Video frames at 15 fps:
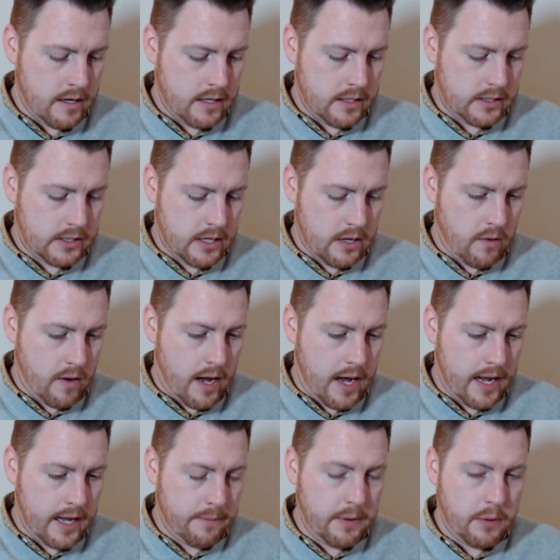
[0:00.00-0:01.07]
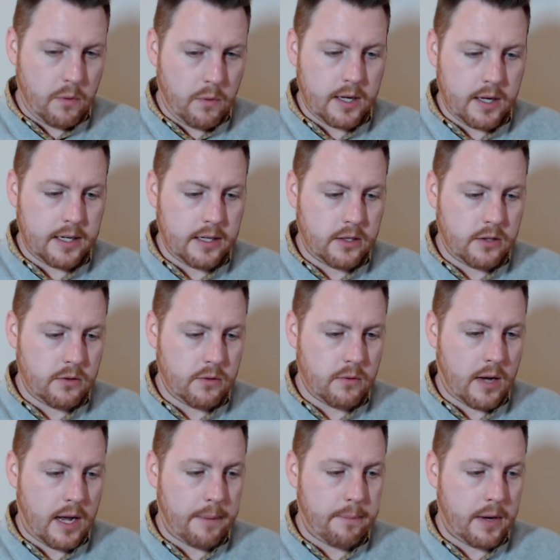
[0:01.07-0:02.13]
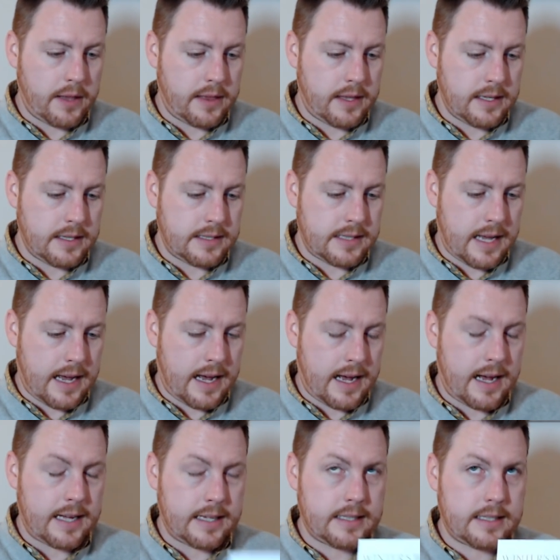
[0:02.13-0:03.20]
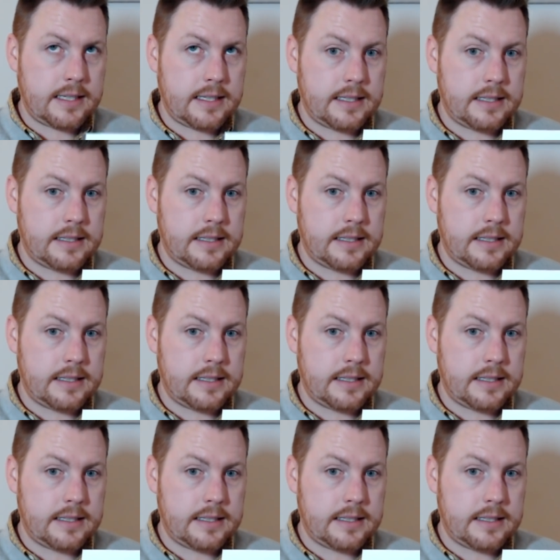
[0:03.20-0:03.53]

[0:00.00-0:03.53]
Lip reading: So I have been wanting to, I bought this at